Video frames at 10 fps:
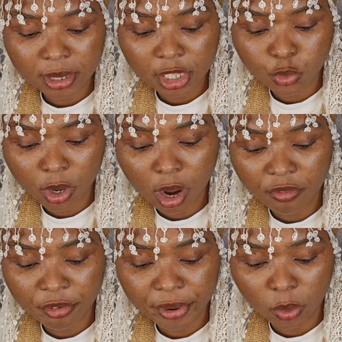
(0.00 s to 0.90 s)
is
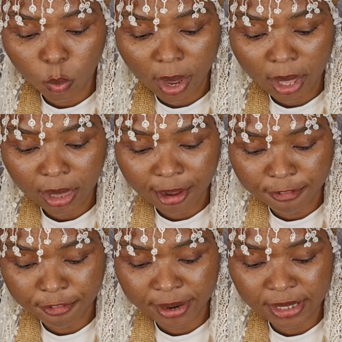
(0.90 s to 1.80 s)
recovering well, a
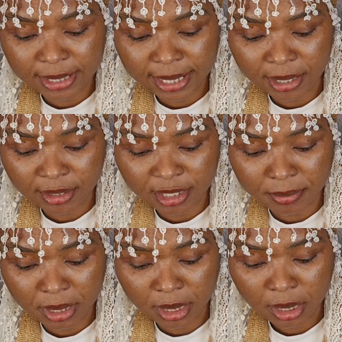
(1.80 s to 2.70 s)
friend tells
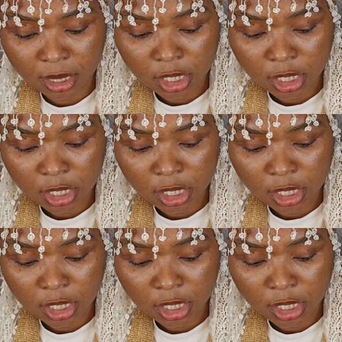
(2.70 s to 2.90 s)
me.